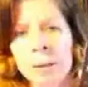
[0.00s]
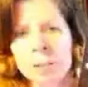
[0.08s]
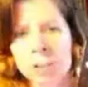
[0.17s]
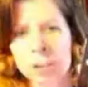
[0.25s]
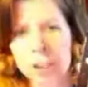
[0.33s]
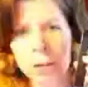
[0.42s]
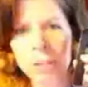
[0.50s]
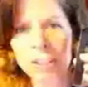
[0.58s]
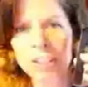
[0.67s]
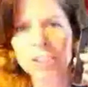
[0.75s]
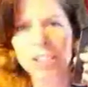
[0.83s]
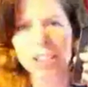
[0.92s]
service
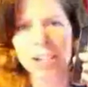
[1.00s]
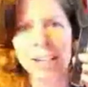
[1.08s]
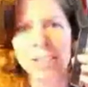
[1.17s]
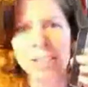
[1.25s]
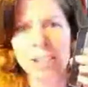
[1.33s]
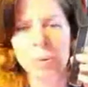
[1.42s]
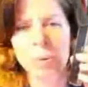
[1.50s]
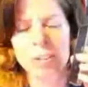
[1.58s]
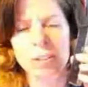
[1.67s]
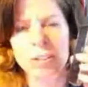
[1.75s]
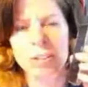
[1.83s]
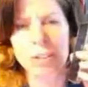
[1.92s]
selected was
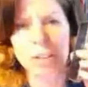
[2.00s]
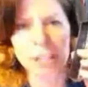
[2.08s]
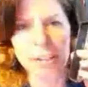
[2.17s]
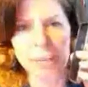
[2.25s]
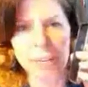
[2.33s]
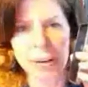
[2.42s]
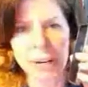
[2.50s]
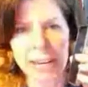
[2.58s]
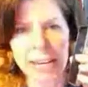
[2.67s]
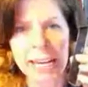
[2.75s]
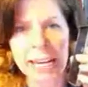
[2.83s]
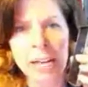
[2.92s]

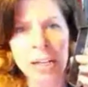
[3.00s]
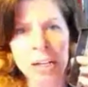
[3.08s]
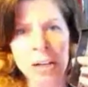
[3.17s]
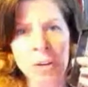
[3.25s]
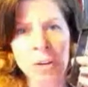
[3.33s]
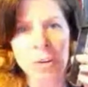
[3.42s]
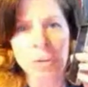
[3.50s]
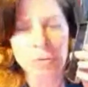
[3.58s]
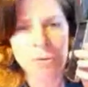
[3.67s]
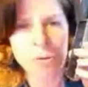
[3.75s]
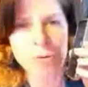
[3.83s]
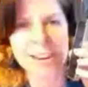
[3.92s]
delivery.
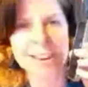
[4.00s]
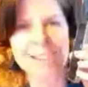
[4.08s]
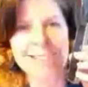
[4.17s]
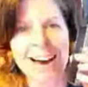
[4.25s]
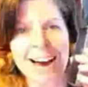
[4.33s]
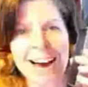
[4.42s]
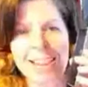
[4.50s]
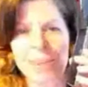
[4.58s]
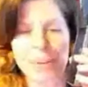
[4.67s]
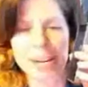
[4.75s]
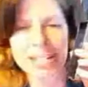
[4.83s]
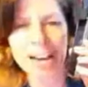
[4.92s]
Three
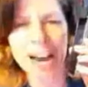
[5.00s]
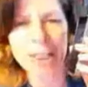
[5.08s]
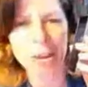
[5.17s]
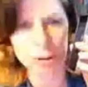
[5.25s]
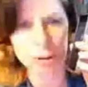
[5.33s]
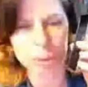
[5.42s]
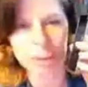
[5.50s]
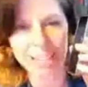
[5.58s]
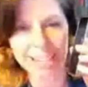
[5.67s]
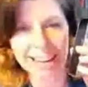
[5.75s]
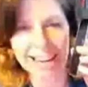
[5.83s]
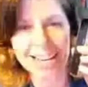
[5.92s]
times those 3
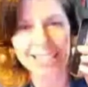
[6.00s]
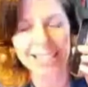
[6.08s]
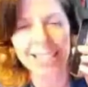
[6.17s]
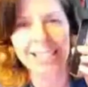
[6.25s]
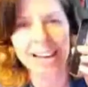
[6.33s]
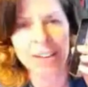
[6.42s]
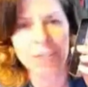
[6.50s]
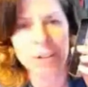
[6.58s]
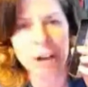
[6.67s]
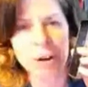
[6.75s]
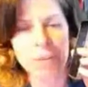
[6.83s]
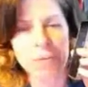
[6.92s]
days, and he left
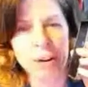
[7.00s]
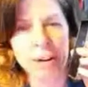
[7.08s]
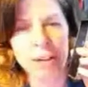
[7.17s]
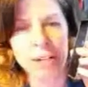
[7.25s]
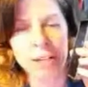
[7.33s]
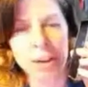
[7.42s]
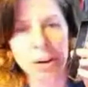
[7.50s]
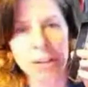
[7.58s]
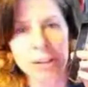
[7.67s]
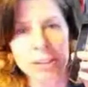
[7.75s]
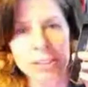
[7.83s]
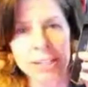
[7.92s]
no fucking
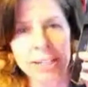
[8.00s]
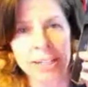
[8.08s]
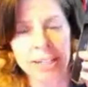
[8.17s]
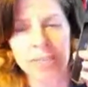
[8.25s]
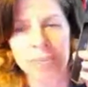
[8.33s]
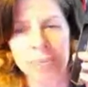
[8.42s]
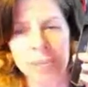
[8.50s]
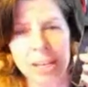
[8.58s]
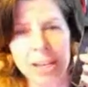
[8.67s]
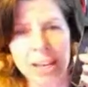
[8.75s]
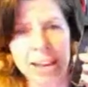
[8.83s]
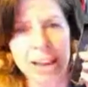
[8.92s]
notice to give me
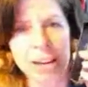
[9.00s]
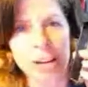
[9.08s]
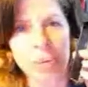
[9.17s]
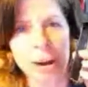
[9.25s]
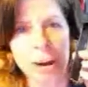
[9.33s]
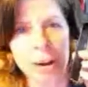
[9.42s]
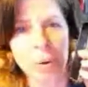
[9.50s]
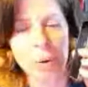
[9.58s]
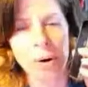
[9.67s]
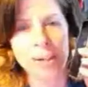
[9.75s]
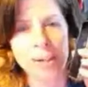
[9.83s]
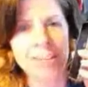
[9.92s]
any
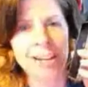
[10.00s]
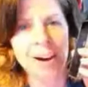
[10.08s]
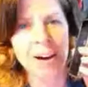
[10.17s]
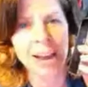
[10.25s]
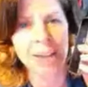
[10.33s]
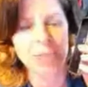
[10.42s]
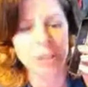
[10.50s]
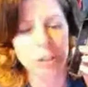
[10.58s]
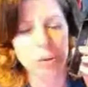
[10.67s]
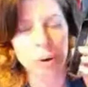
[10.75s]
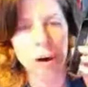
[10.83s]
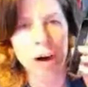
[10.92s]
recourse. Now I have to do
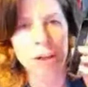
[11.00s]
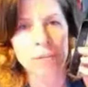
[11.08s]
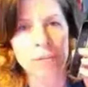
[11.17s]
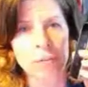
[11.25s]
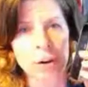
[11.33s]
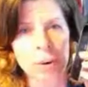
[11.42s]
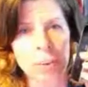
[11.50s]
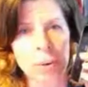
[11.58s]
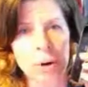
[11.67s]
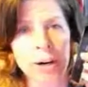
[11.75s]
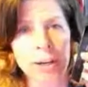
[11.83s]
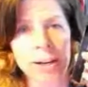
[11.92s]
all the footwork